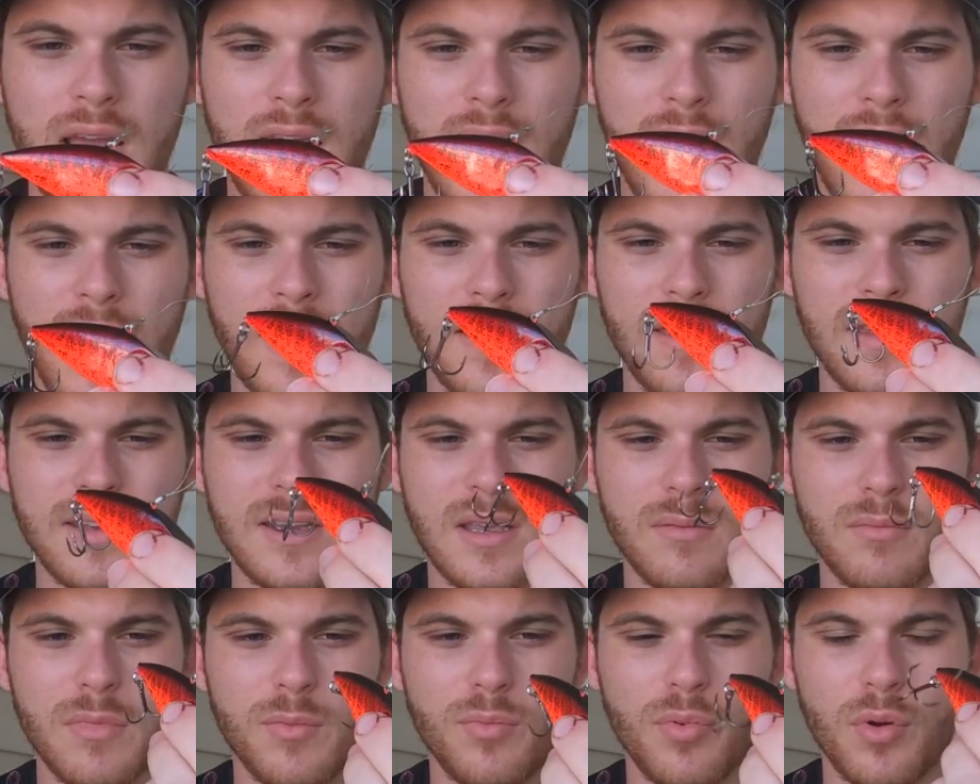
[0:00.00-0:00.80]
and this
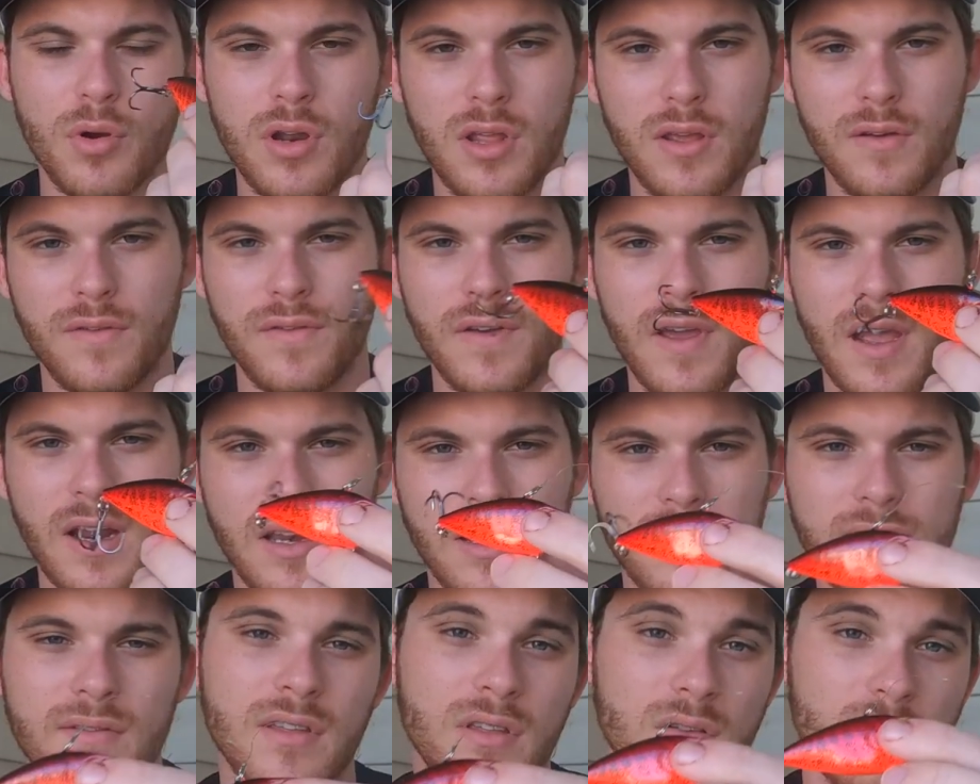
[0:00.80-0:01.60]
can be pretty
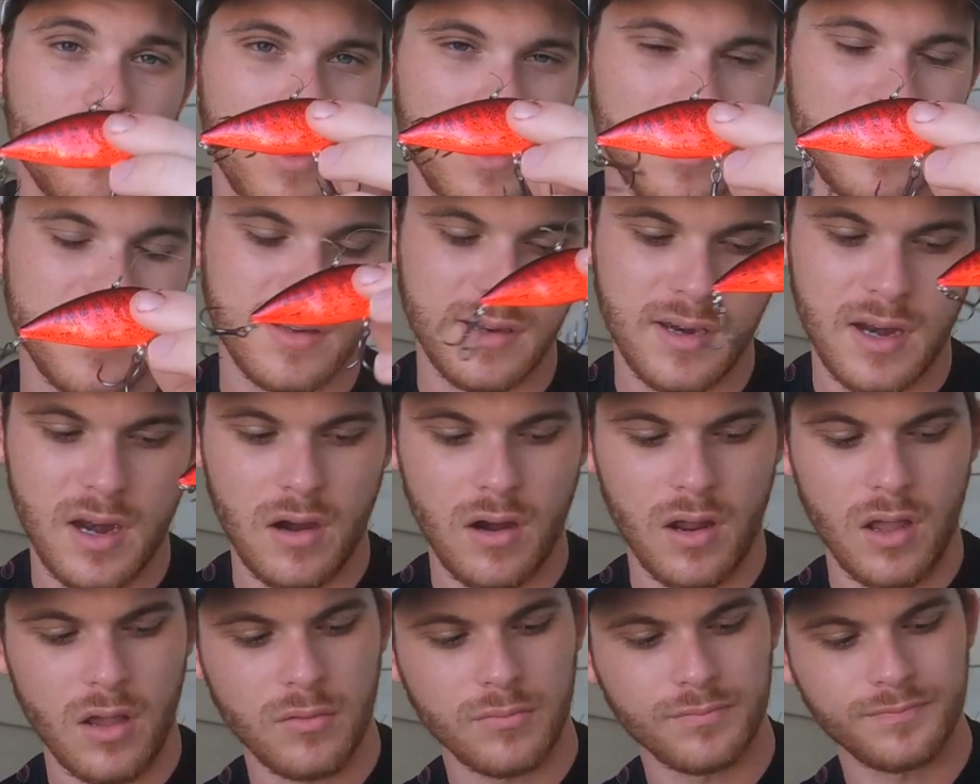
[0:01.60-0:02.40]
effective in the right
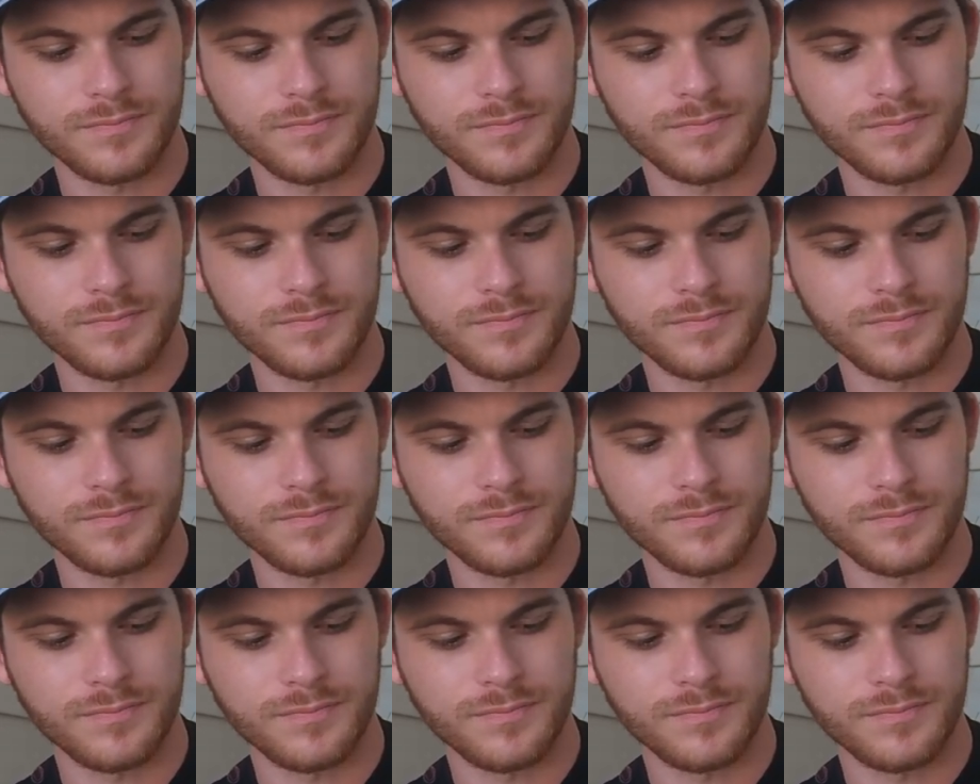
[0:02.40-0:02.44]
scenario.